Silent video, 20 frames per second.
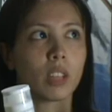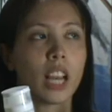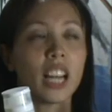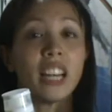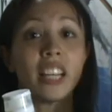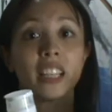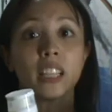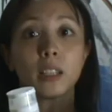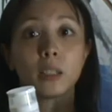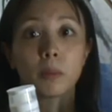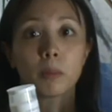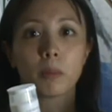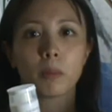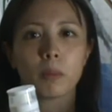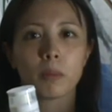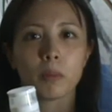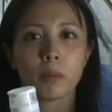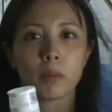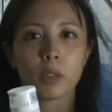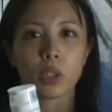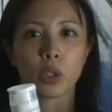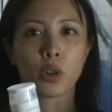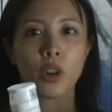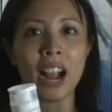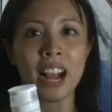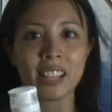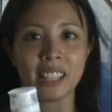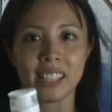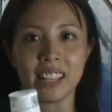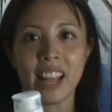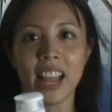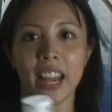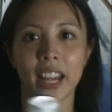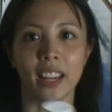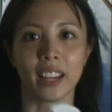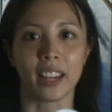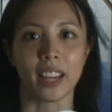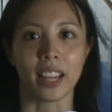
A little grass-like,